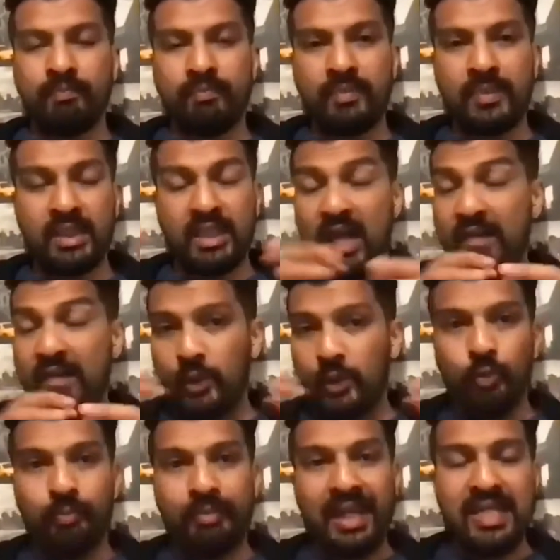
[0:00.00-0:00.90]
covered
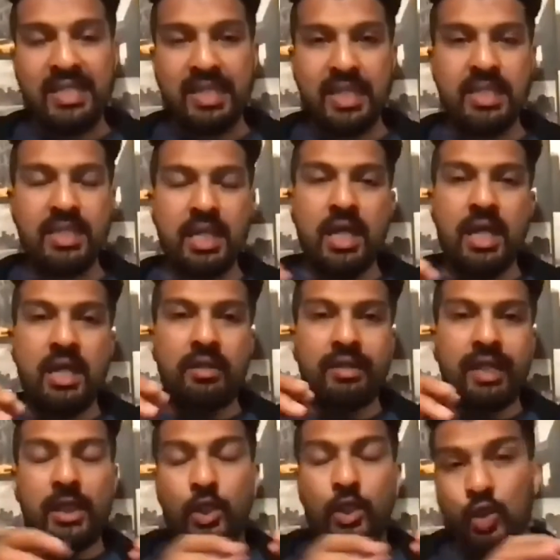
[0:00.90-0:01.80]
all bases
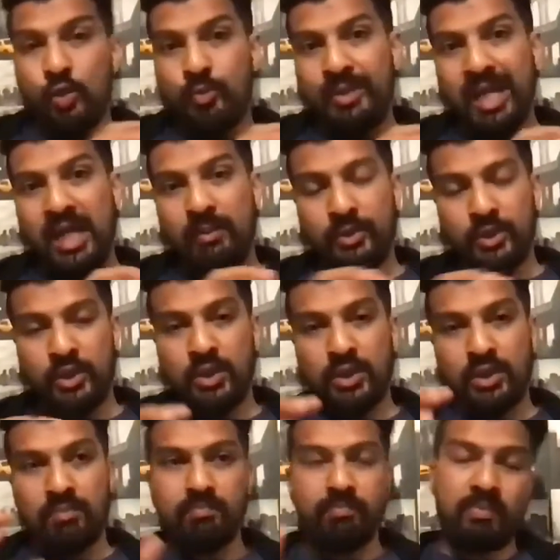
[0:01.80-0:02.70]
that you should be able
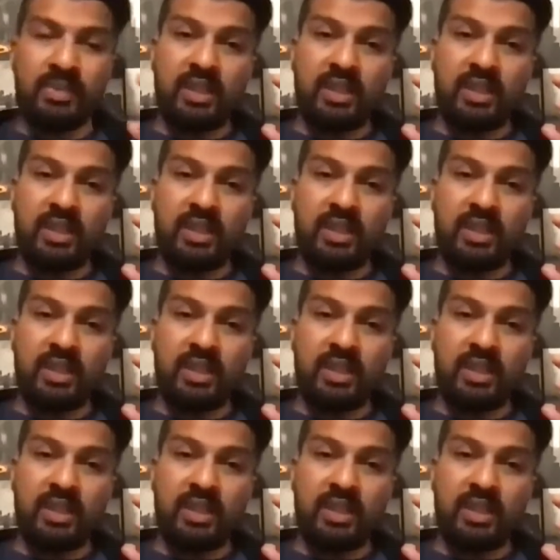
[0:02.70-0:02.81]
to,